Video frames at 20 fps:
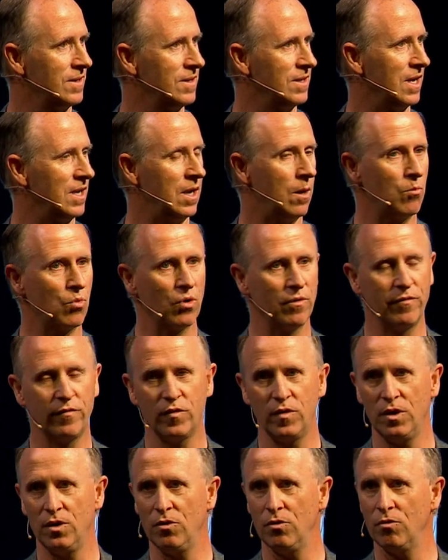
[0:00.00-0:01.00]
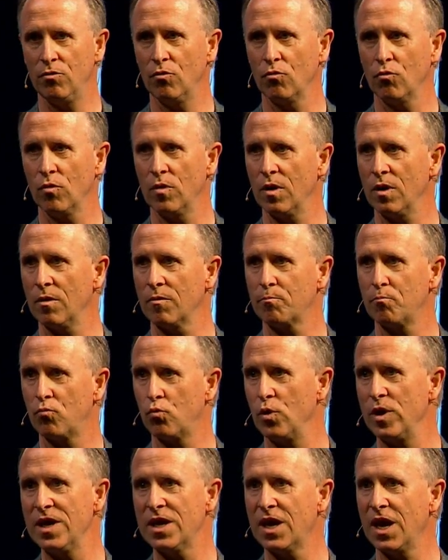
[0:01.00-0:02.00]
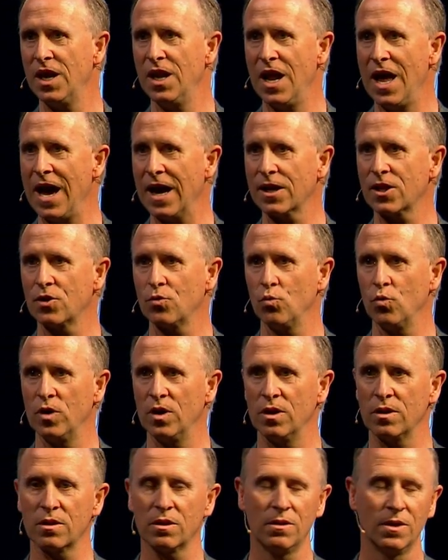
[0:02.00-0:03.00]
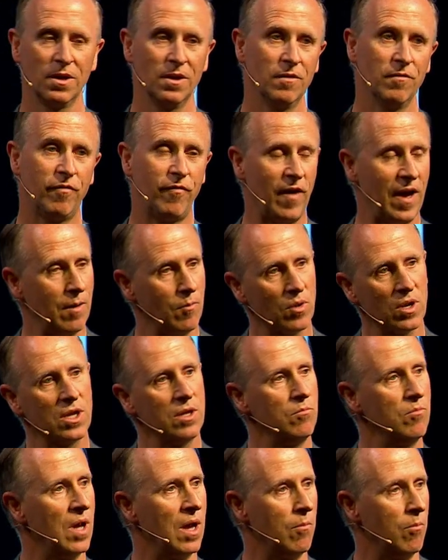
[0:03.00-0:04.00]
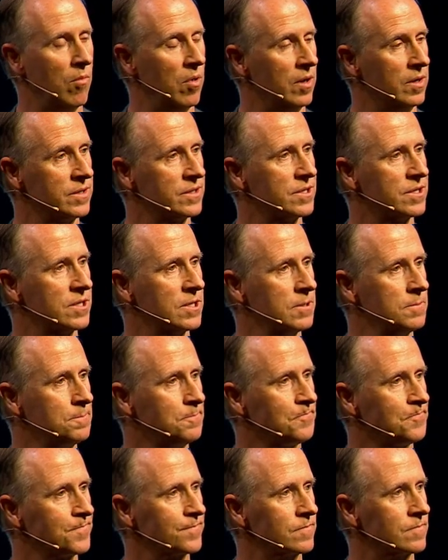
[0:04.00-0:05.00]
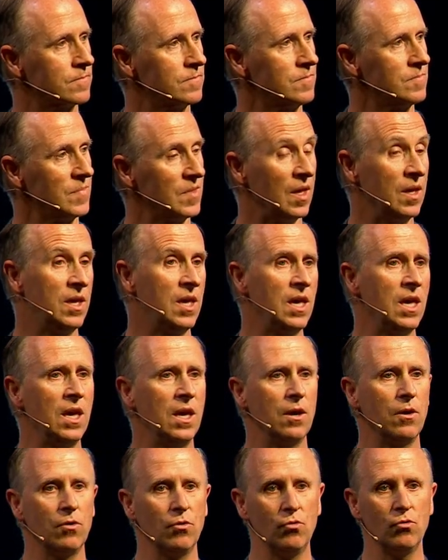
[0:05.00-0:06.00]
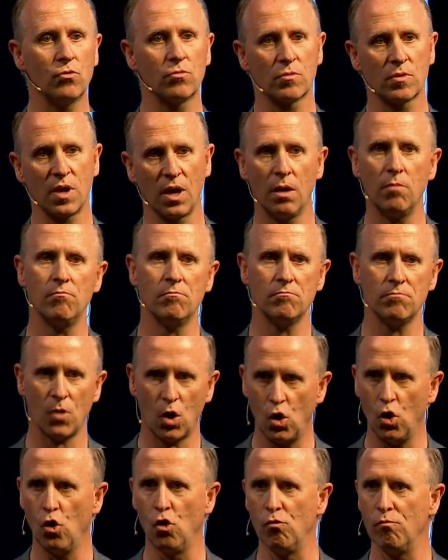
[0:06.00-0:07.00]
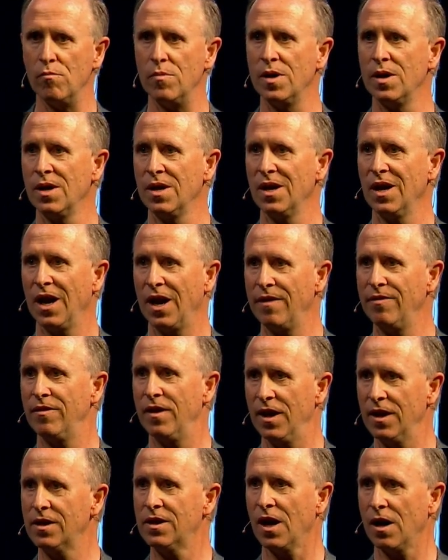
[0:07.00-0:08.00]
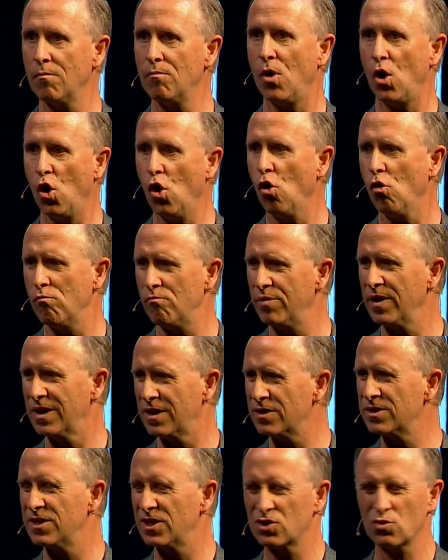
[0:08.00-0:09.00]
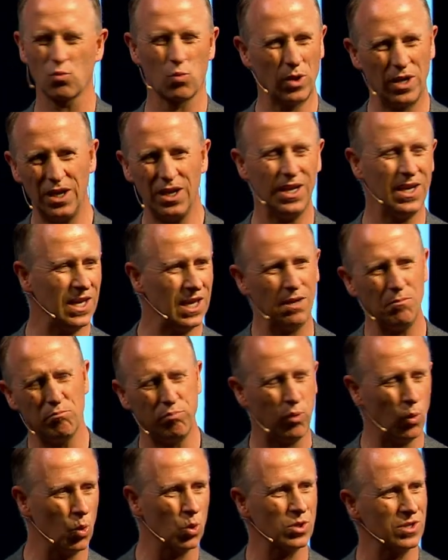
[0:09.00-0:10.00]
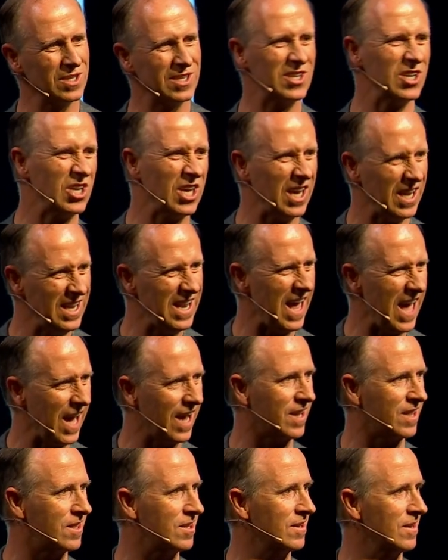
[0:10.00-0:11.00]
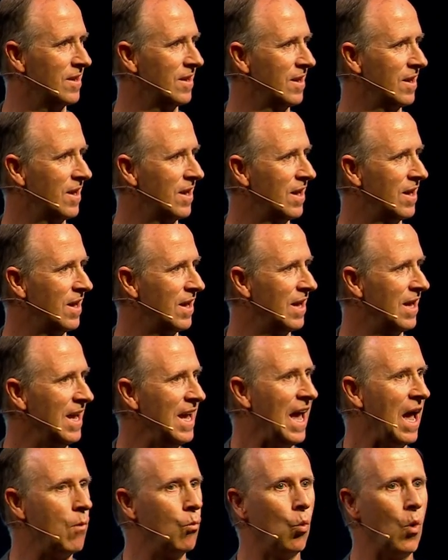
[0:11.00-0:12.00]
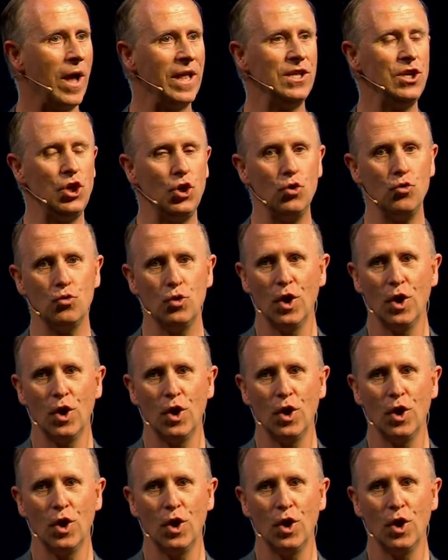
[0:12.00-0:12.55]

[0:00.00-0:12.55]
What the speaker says: A number of you will reconnect with family members here who come home, and they come home because it's really important to connect. And when you